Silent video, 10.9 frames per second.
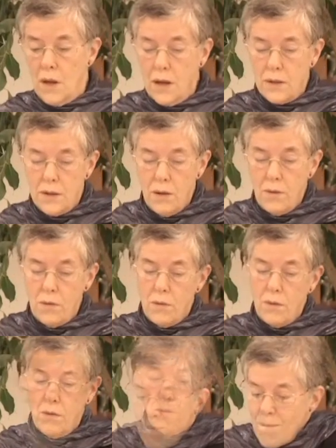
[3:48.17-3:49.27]
And so
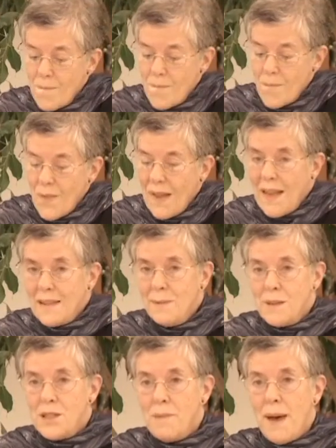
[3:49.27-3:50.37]
that's
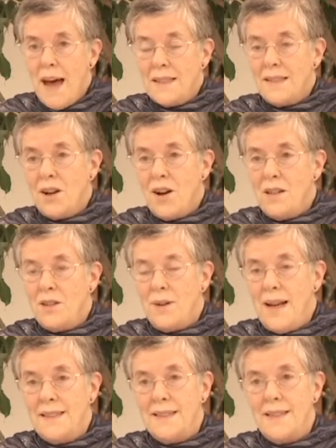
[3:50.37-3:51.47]
what she passed on to
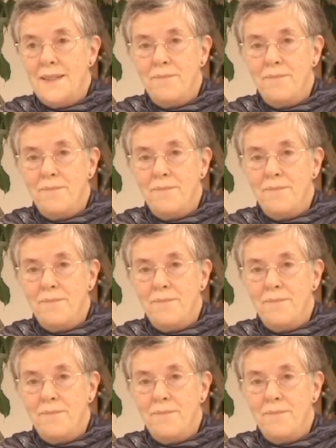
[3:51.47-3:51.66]
us,